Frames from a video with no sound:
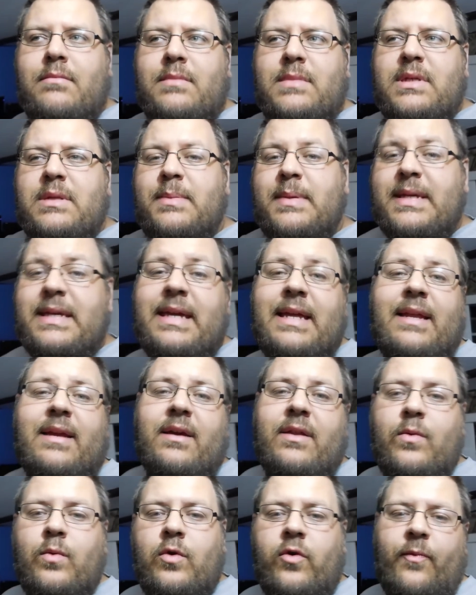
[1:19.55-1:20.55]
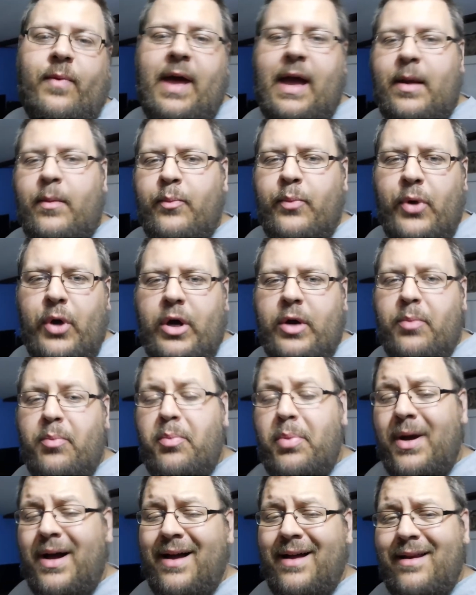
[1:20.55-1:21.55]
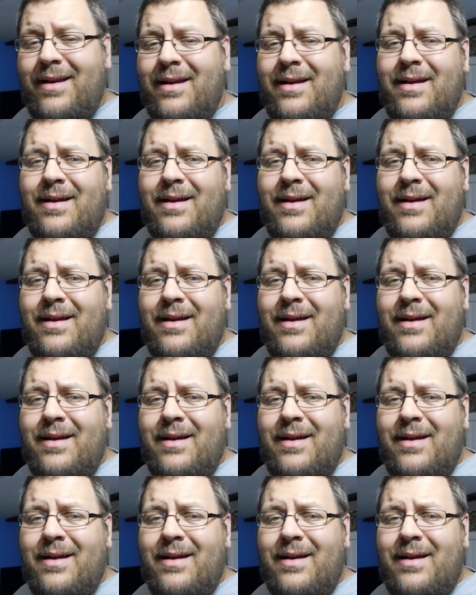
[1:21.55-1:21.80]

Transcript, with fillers: to the beginning of the Wolfpack book, but